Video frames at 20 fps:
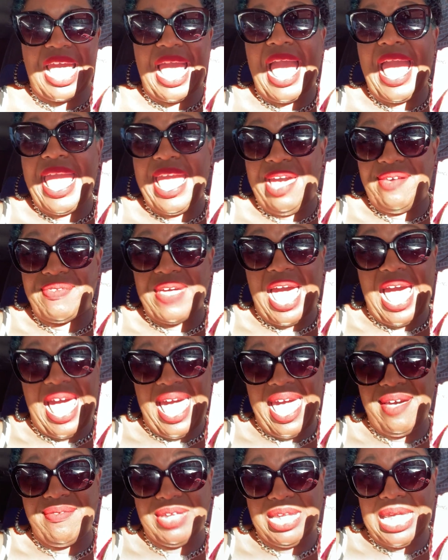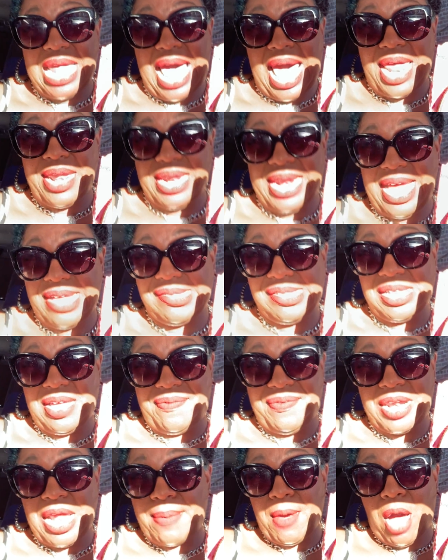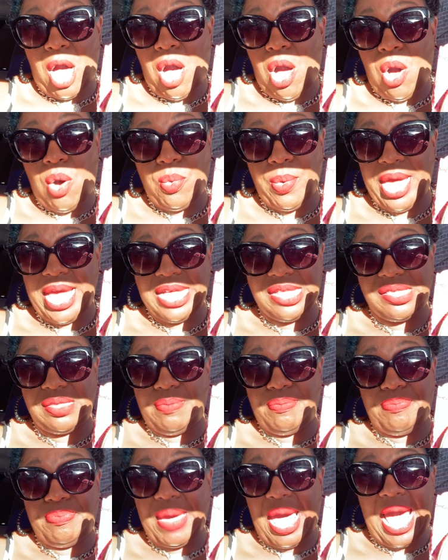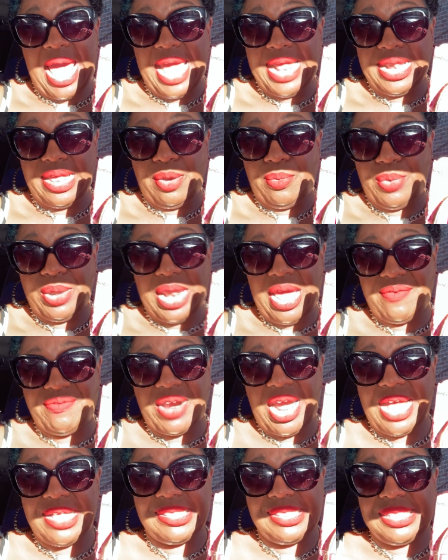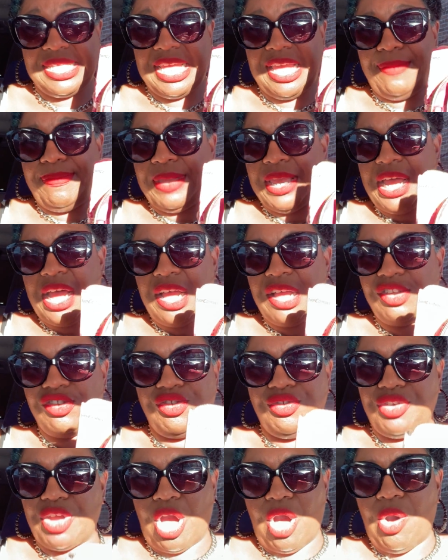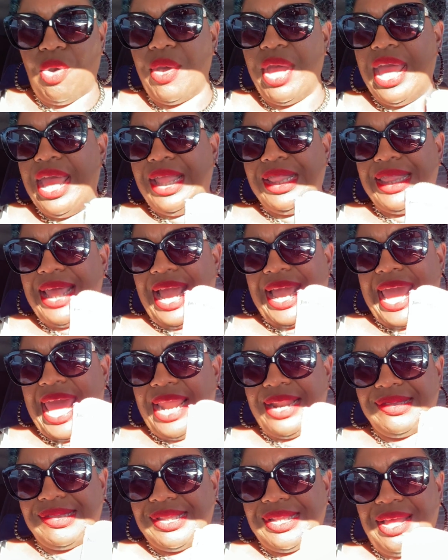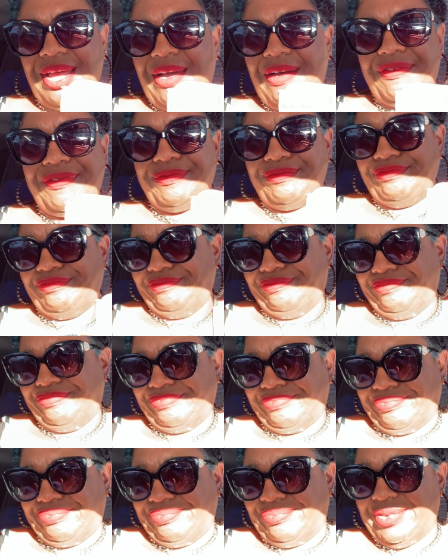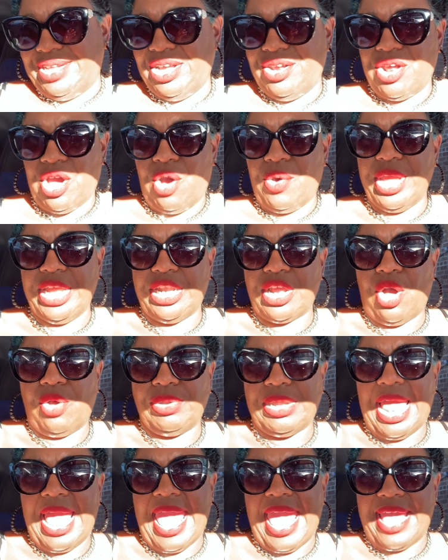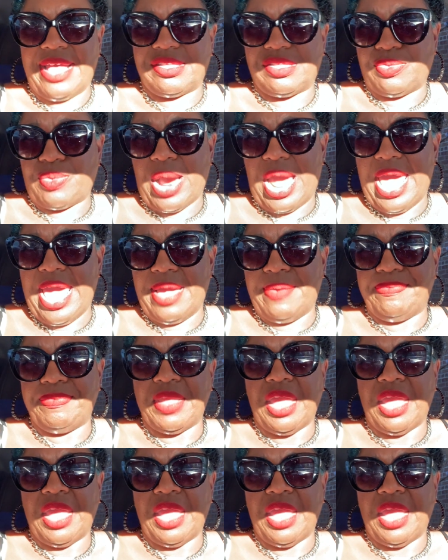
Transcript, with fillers: I have I have a lot of that stuff and always buying it whenever I see it because, you know, that kind of stuff, you know, it don't last, right?